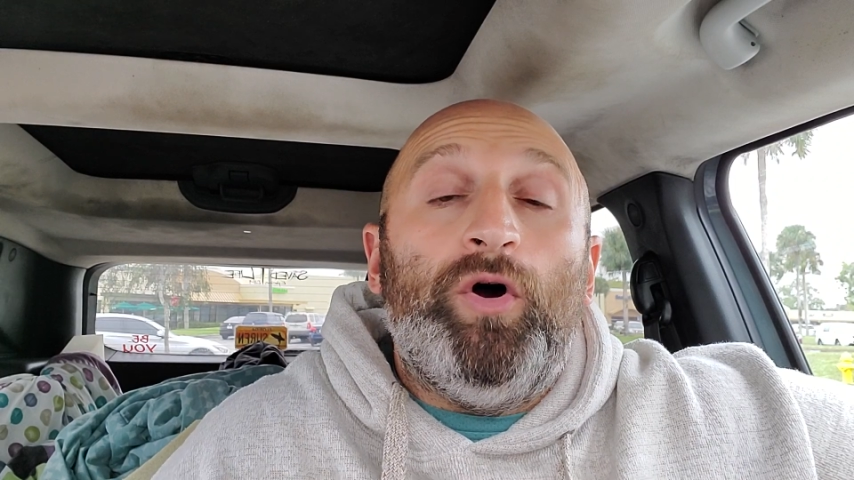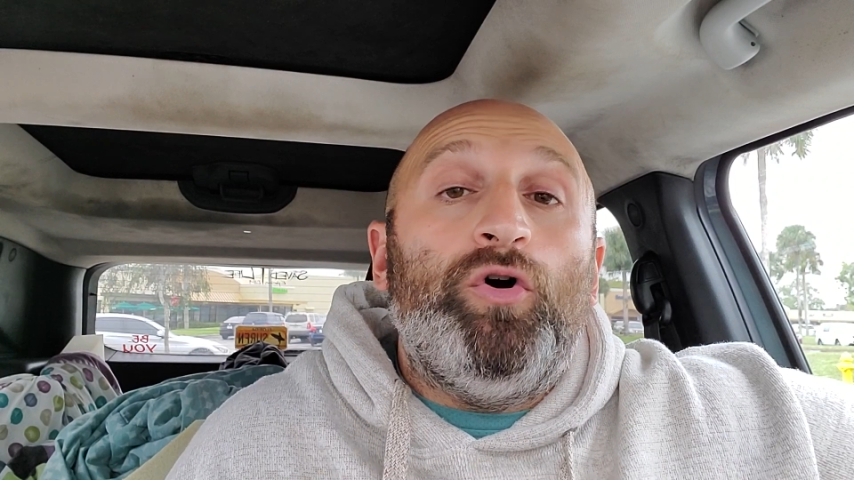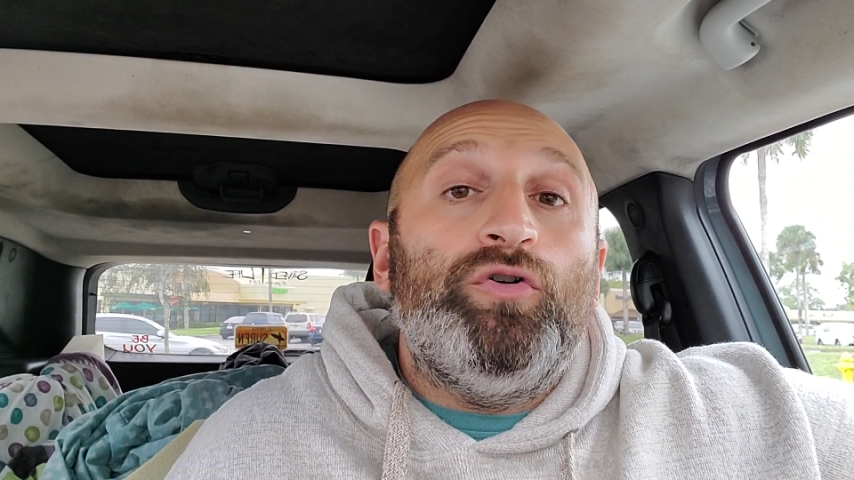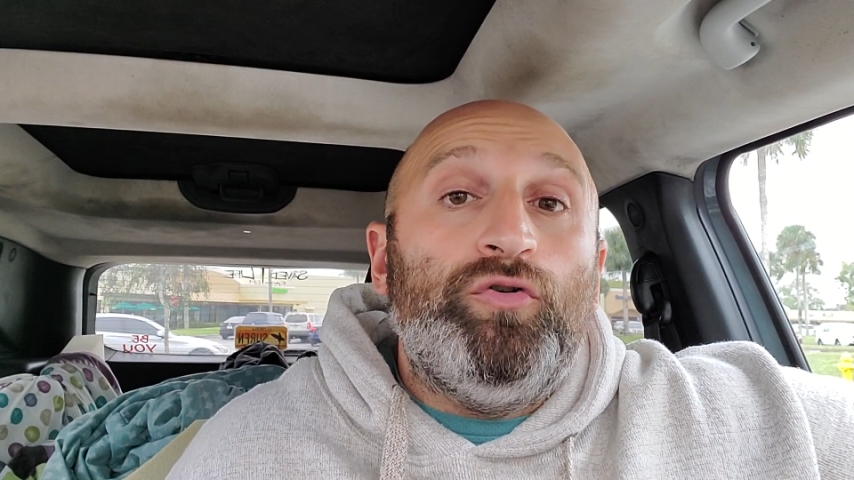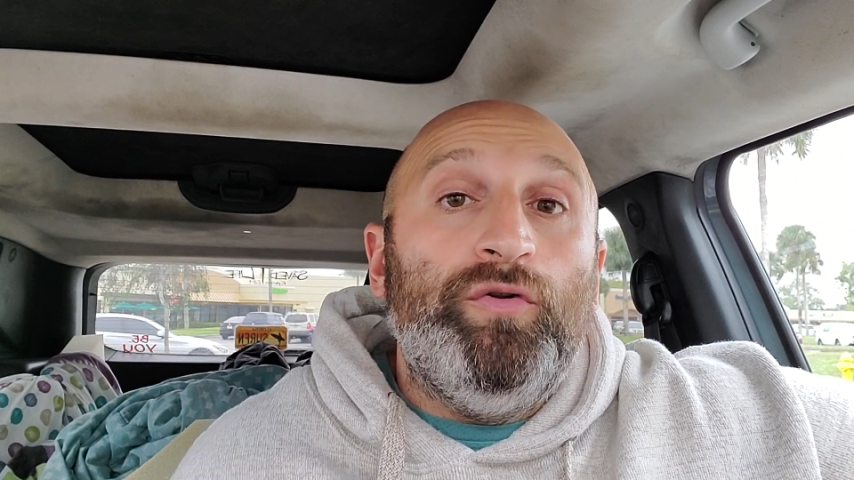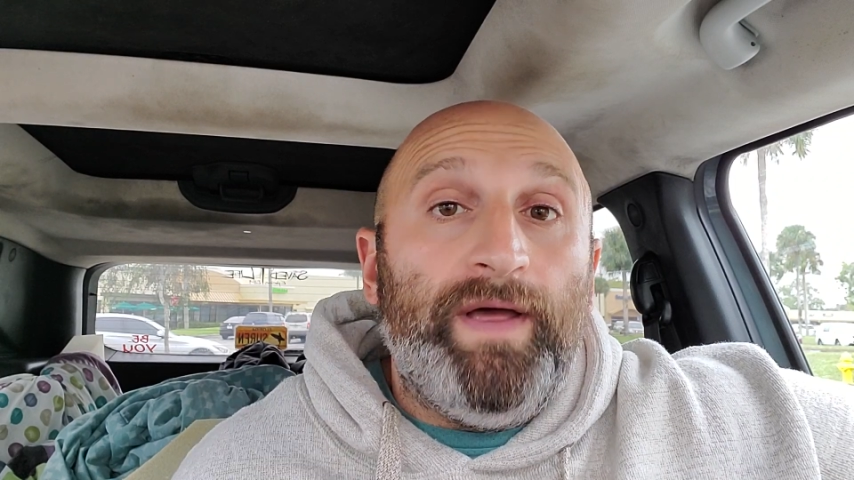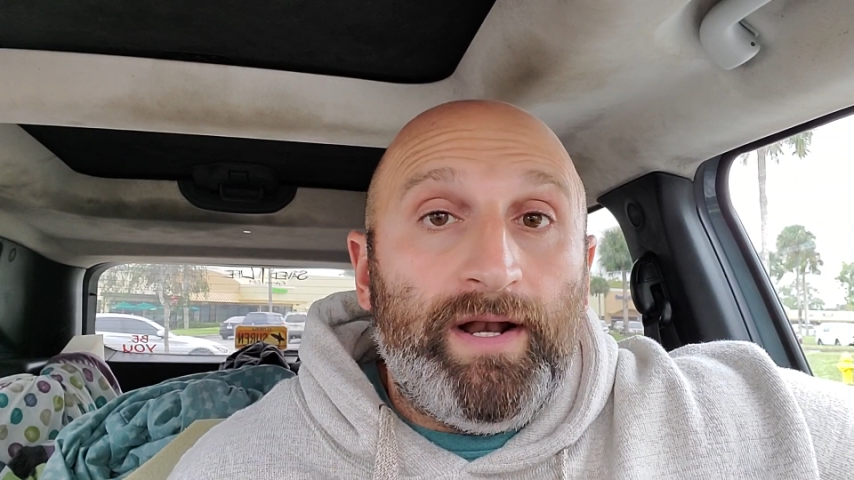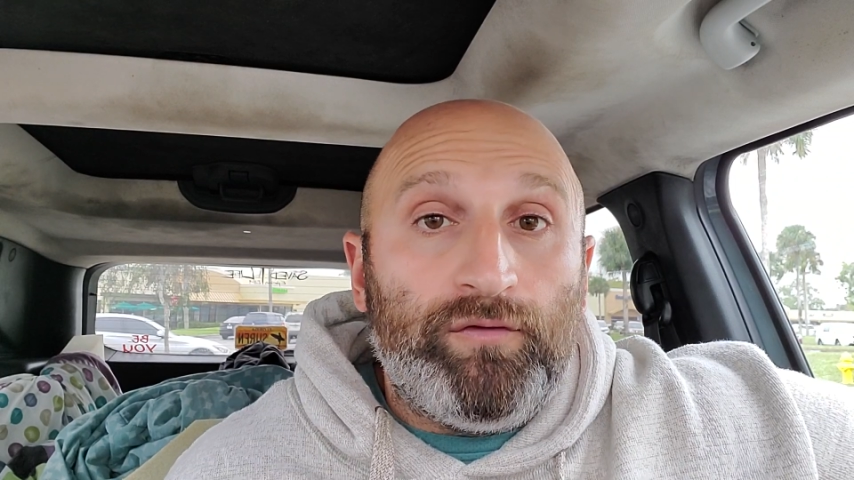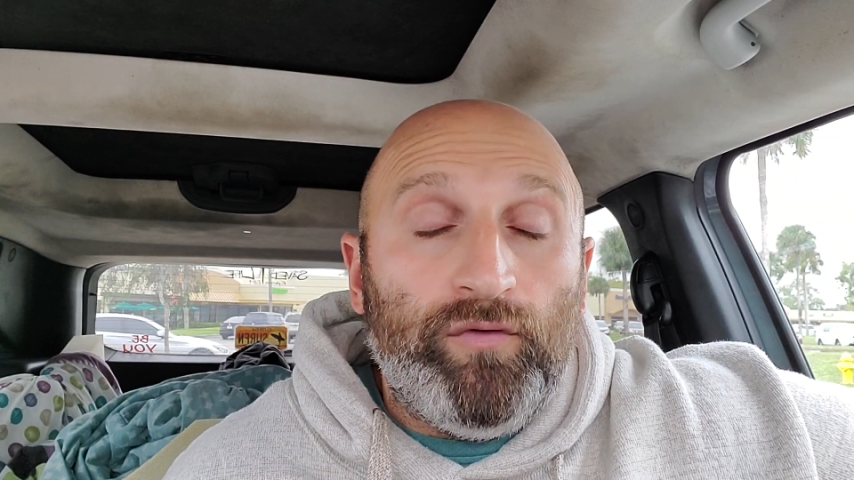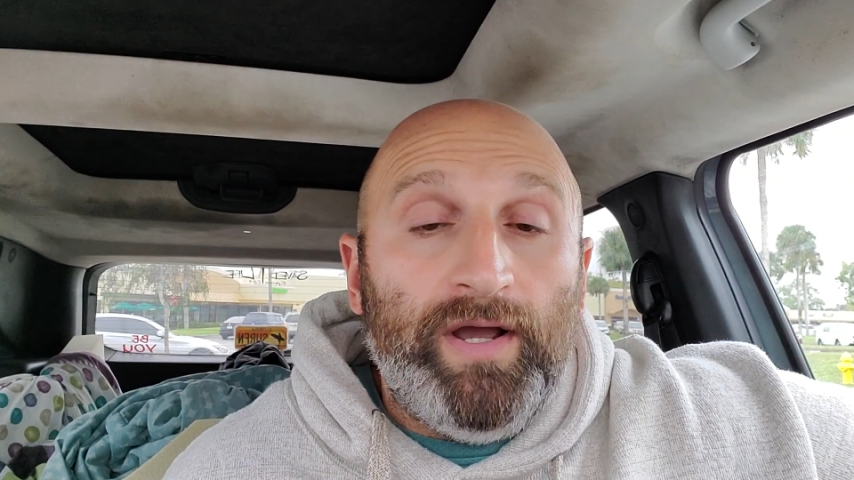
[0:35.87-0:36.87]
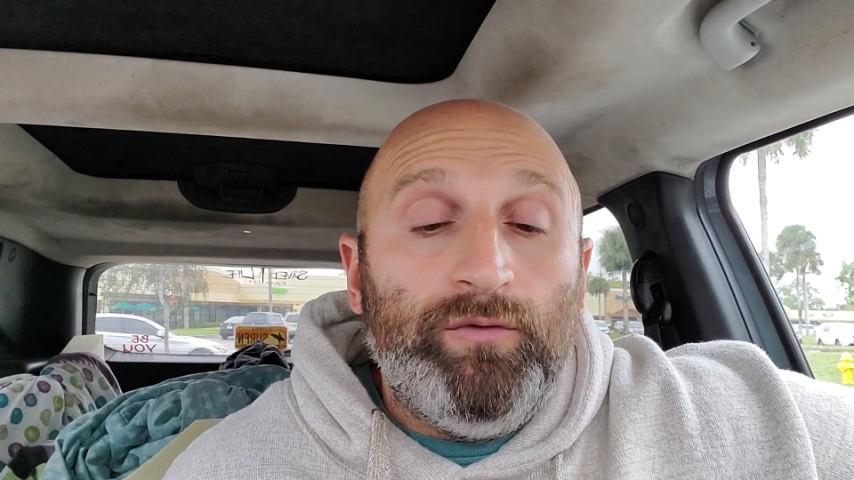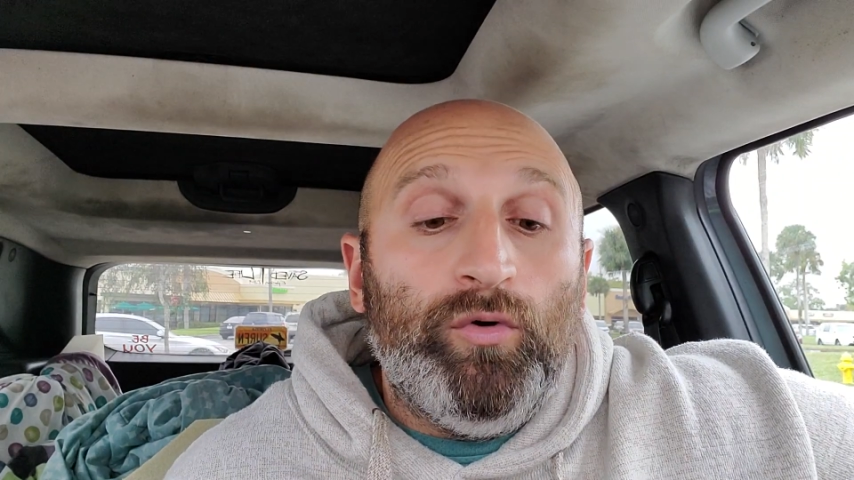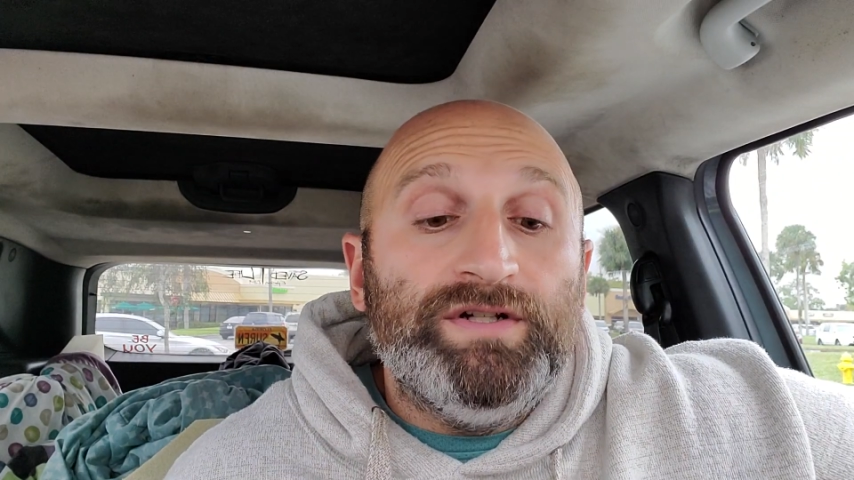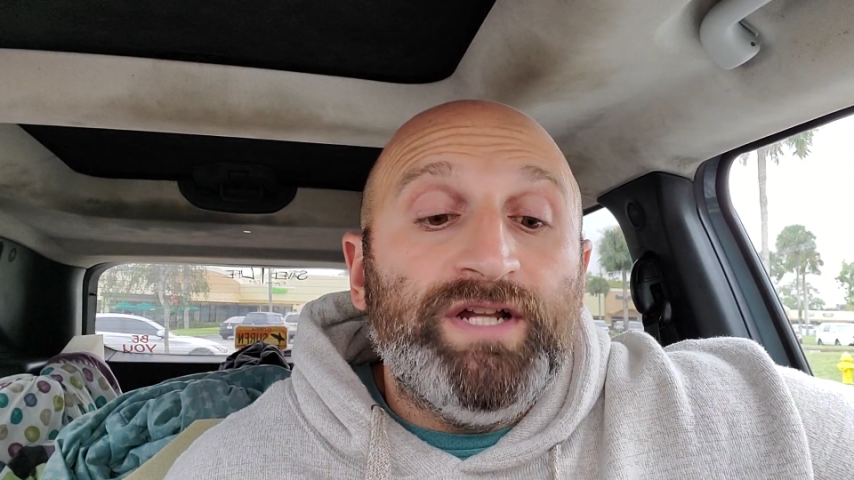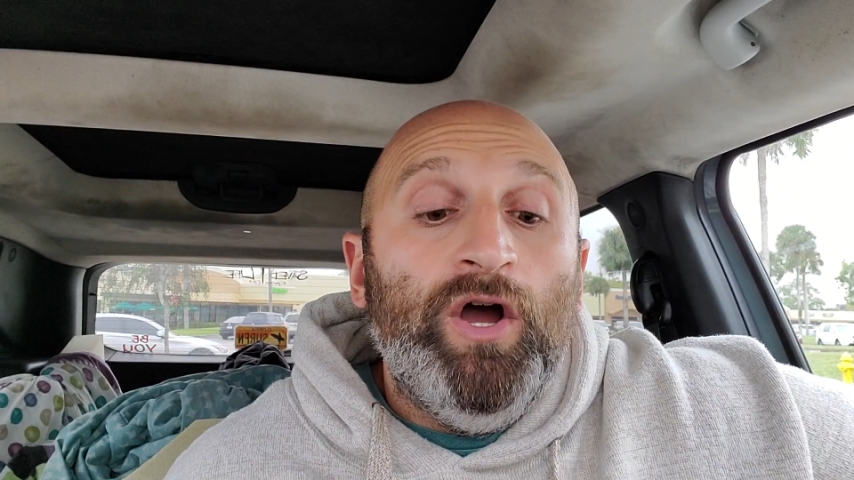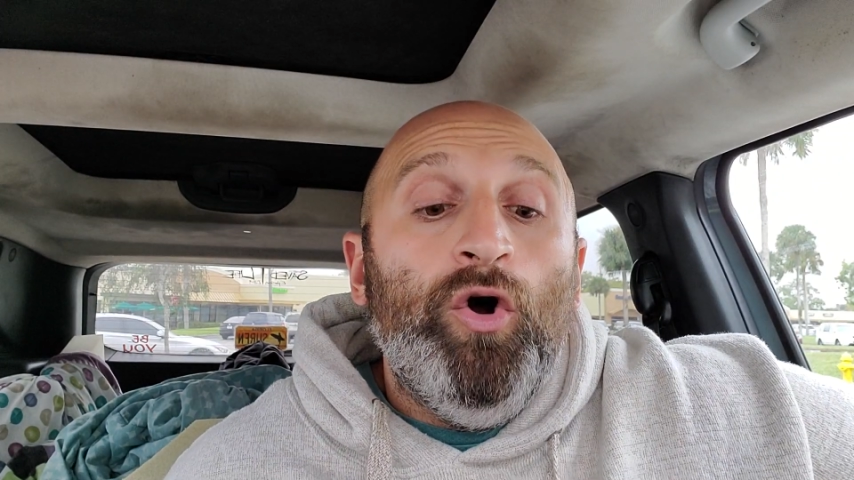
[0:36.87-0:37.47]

article that I read was